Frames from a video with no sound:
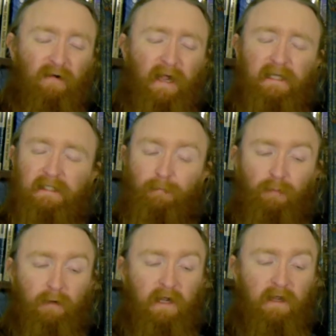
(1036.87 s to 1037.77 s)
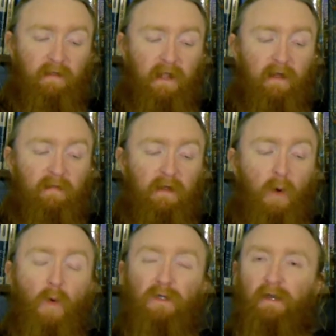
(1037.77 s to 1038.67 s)
trying to breathe in
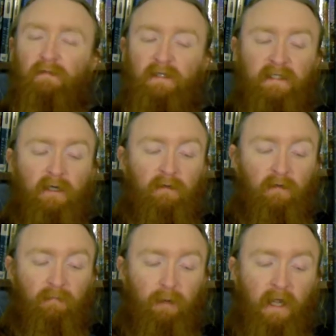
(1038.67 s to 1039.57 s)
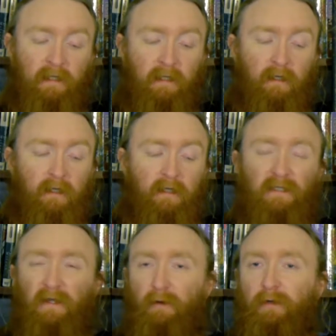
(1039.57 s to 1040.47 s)
the odour of the circle of bread
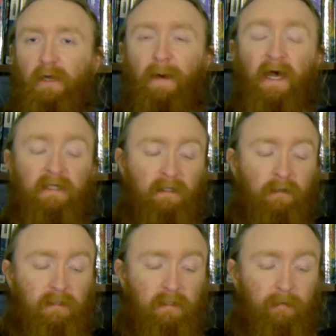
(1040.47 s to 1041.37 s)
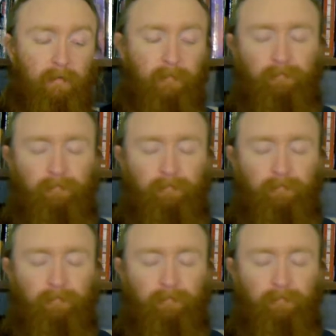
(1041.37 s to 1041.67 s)
so that I wouldn't pass out.